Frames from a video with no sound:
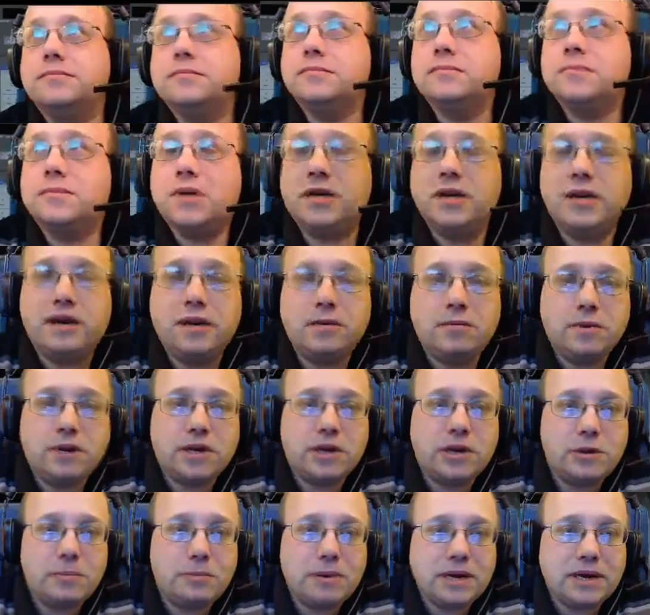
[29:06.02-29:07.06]
And now we'll
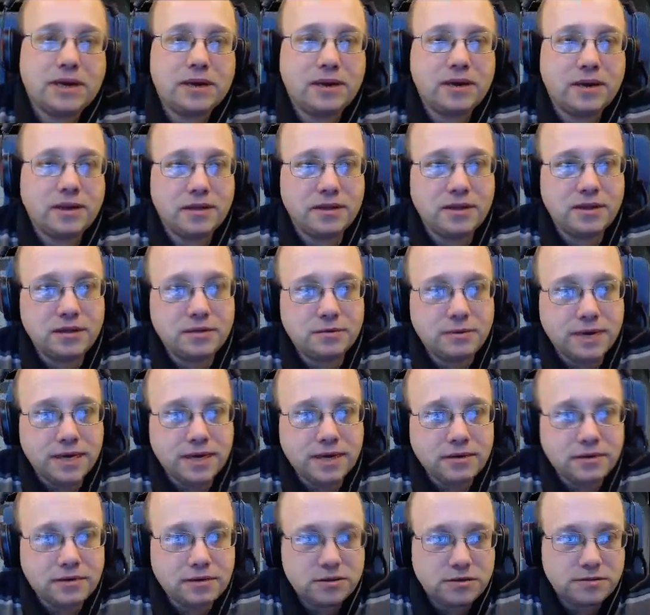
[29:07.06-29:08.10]
go back and get these
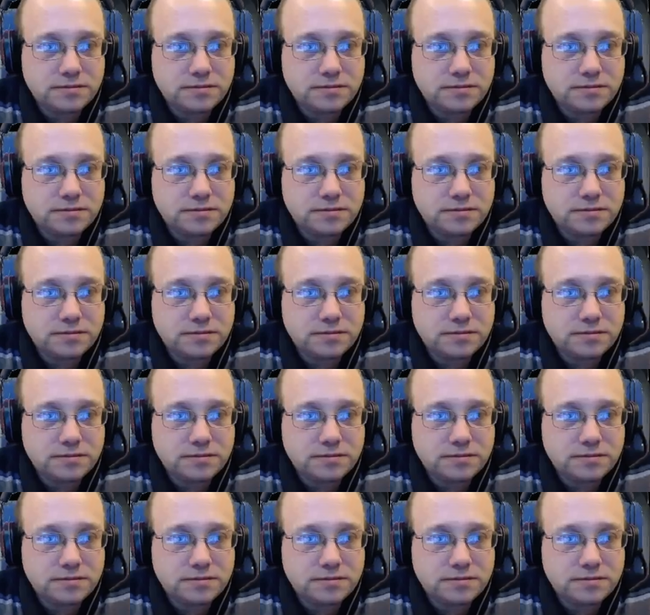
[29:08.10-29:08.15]
wagons.